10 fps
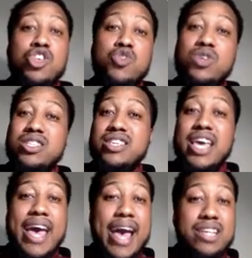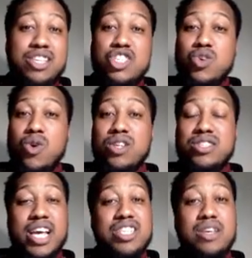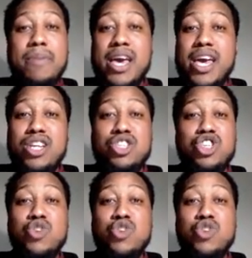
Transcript: You would just get access to our scheduling page.